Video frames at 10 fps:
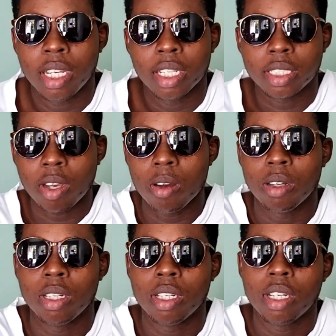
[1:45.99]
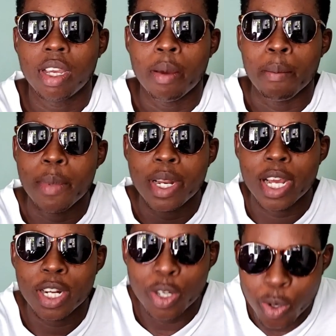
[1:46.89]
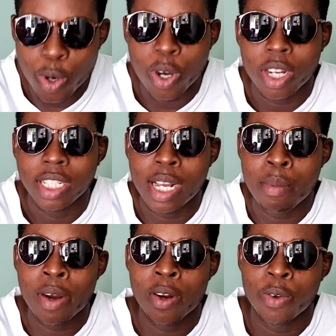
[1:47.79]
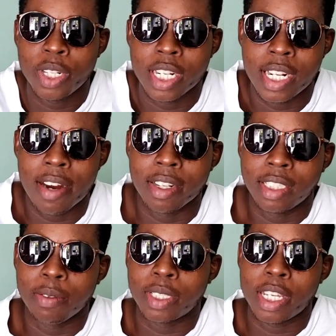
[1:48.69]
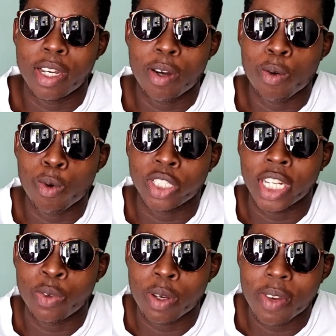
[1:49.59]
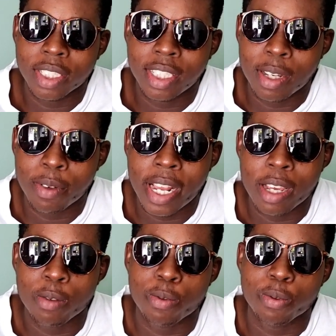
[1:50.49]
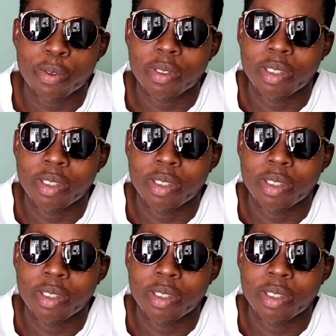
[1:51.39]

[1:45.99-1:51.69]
So, me not know them around with the narrative say yo, Ocean Wave a save life.